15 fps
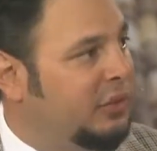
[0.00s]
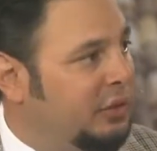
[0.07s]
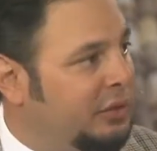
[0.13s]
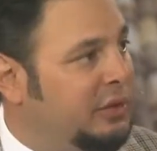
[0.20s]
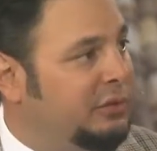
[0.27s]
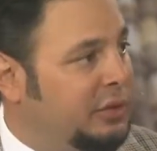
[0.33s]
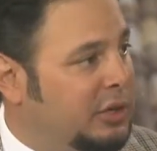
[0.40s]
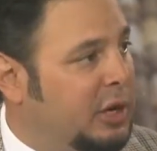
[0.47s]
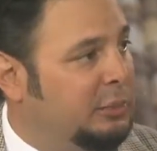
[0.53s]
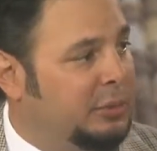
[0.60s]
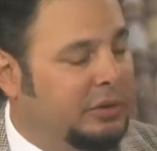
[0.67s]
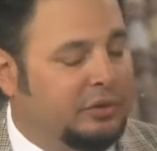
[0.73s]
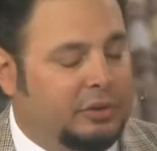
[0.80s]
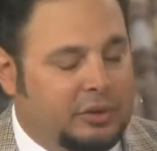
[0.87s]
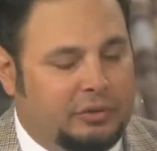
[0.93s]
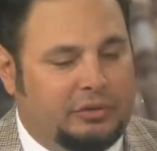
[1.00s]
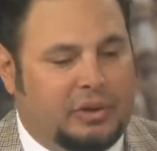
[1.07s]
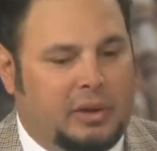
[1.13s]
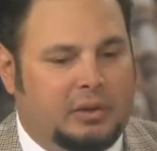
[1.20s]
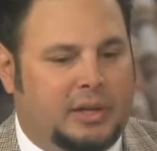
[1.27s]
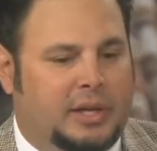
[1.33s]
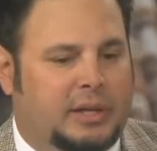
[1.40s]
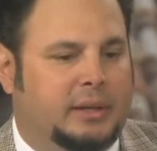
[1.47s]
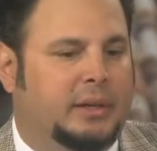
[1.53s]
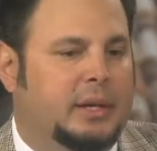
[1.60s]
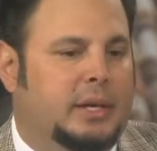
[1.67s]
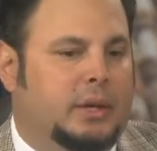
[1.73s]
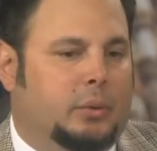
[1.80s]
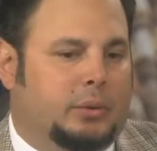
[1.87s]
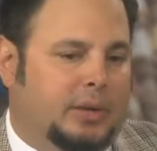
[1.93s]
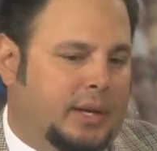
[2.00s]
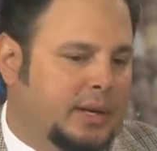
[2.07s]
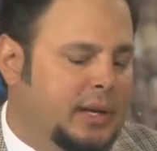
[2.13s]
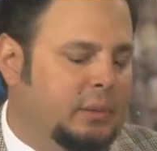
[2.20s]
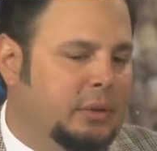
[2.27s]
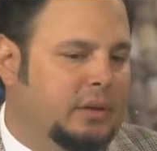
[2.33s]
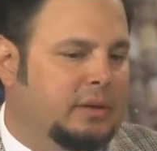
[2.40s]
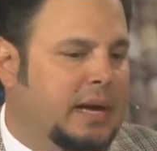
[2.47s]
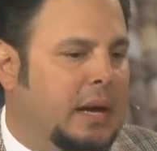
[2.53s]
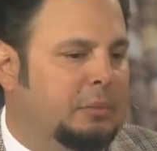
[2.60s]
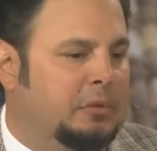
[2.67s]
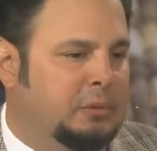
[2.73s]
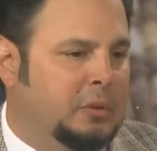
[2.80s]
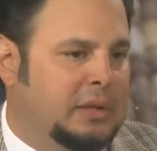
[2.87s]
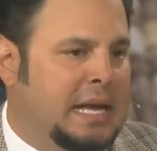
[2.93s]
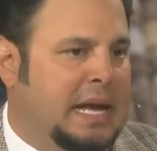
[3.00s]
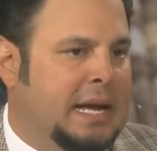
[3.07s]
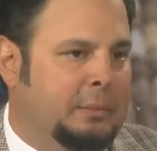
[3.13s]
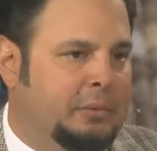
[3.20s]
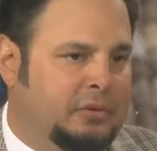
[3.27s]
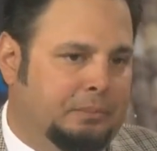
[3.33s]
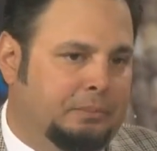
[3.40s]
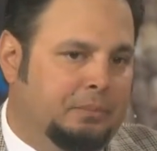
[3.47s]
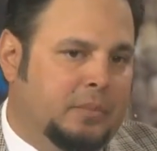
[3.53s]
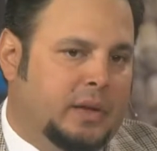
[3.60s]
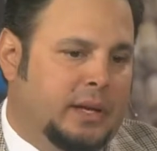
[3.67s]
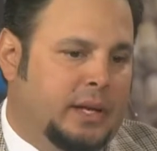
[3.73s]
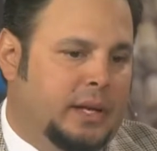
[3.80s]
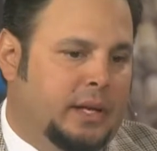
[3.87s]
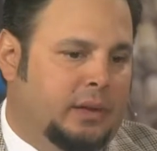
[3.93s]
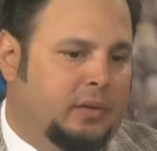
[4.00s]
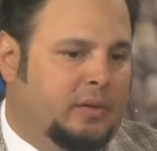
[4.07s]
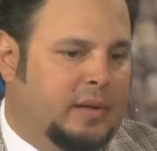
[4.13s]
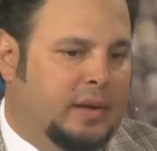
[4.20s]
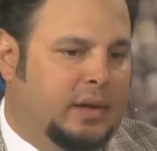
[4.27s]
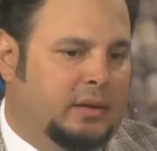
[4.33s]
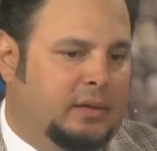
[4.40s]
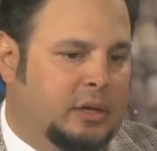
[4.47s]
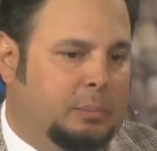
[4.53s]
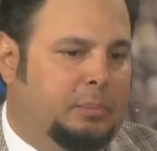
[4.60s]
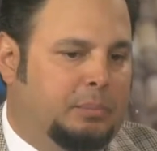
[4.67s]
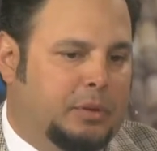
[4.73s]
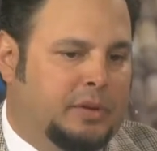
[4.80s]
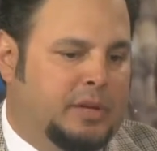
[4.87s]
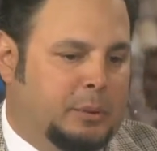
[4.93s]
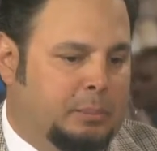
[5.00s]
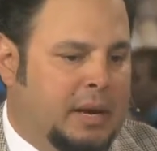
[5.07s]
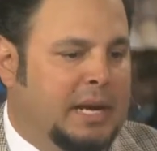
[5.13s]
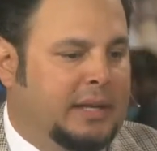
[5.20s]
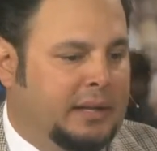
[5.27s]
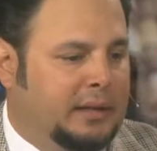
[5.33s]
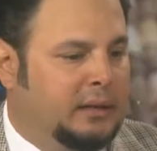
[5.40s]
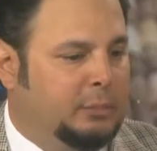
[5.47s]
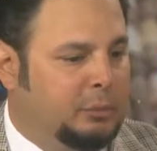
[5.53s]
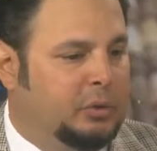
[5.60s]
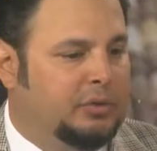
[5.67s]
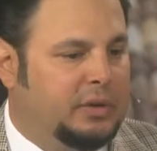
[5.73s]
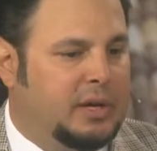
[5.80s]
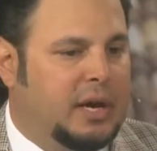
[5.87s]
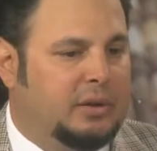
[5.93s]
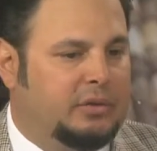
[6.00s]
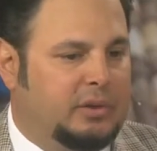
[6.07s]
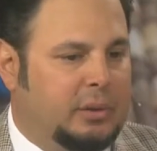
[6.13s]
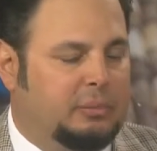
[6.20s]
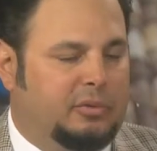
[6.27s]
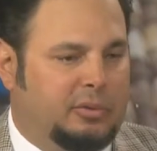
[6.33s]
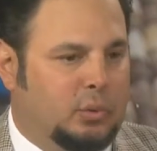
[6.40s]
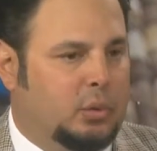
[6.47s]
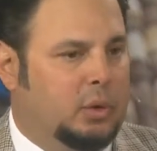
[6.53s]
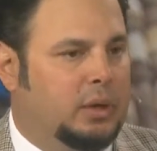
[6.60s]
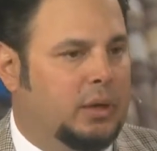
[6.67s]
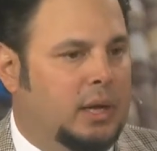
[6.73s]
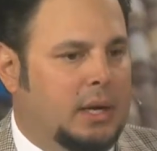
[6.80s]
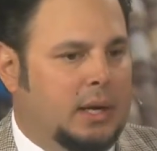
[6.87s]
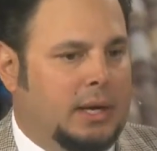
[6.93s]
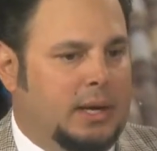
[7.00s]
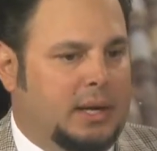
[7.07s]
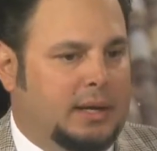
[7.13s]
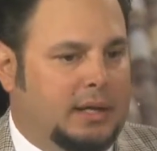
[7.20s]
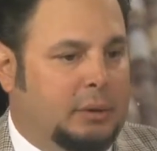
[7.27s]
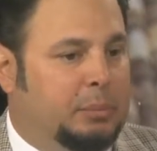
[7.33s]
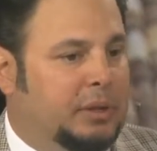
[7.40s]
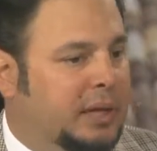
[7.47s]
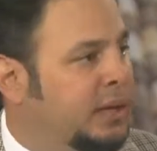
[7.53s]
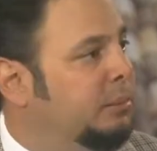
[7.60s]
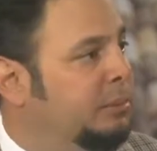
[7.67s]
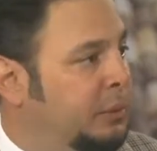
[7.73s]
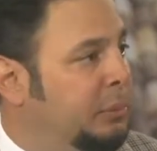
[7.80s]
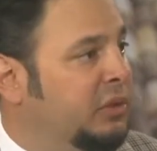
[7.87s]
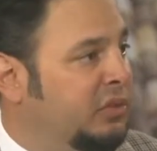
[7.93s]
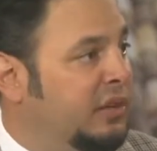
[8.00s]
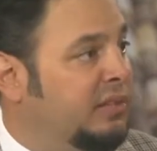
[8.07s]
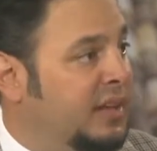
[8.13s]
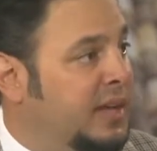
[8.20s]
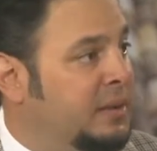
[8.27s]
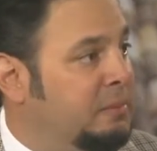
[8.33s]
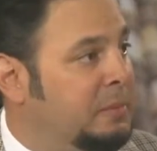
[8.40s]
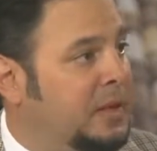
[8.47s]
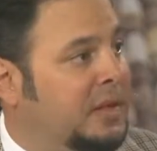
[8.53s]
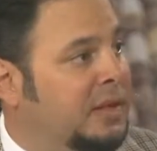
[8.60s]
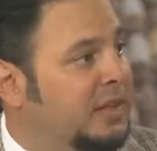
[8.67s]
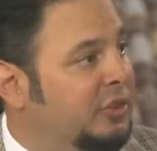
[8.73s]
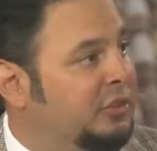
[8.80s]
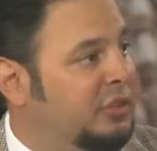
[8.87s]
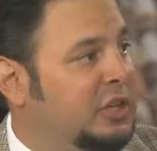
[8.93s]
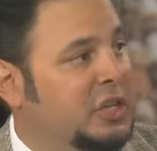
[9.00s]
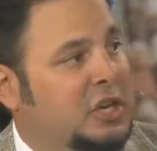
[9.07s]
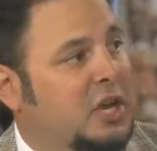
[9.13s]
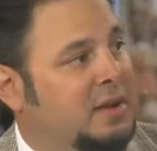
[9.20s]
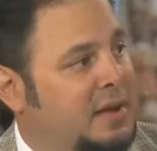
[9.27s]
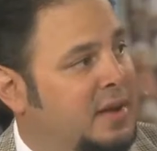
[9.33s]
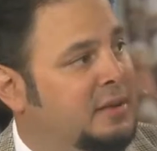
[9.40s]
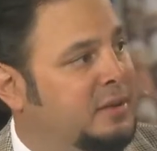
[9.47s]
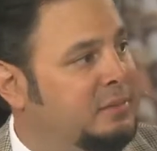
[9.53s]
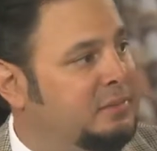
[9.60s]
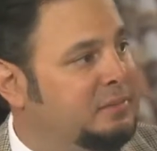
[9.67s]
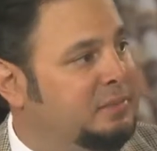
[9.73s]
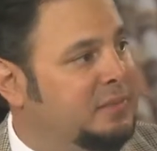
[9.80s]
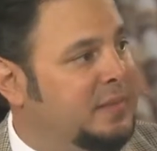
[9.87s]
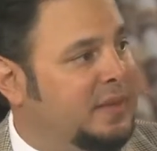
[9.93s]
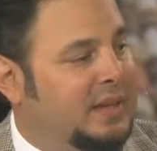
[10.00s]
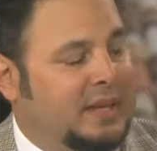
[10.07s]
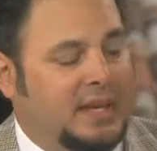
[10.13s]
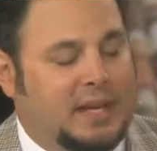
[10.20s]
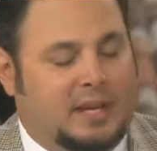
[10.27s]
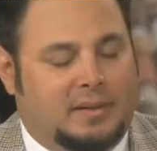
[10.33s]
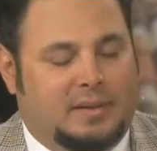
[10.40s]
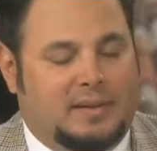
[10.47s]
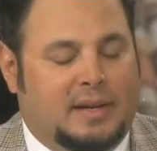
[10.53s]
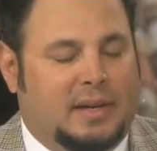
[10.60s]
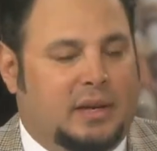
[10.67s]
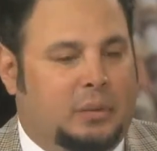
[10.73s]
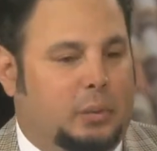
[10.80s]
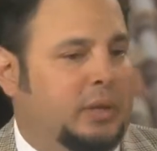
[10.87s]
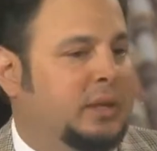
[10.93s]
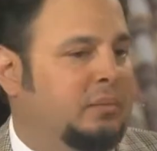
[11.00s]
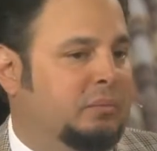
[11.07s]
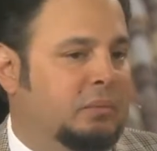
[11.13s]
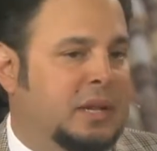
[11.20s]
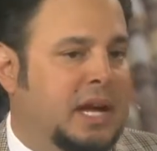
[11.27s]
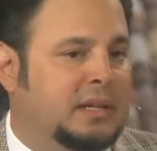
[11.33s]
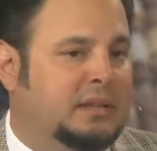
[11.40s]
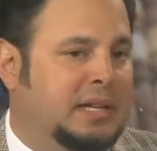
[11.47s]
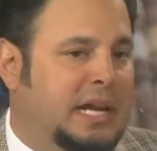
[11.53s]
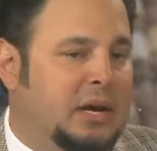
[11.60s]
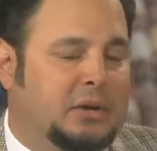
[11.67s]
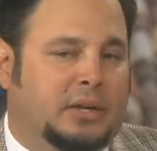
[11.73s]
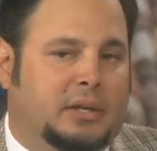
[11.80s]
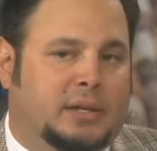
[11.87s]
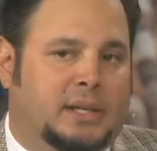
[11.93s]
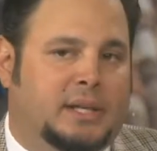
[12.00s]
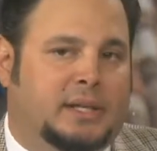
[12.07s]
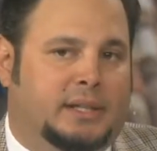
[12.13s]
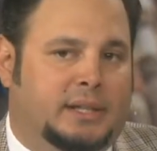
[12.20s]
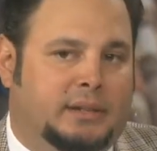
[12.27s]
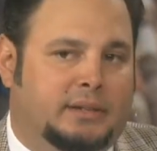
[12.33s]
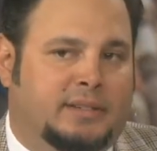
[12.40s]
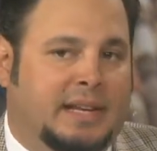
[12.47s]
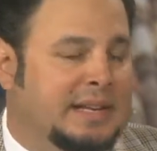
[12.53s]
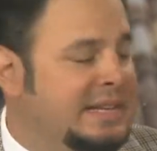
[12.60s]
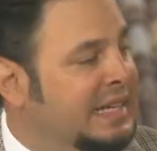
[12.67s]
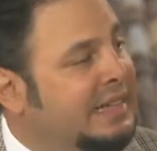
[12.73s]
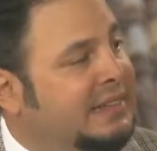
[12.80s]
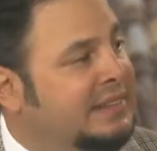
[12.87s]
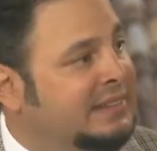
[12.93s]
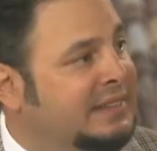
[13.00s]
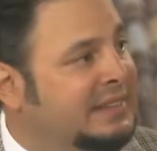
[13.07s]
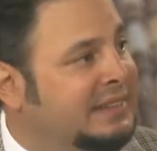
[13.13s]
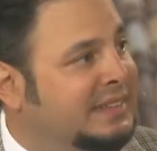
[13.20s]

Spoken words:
All the different companies are consolidating, where they came into Optimal Labs and did a pilot and a proof of concept for EPM BPC 10, sitting on HANA, and we knocked it out in 10 days.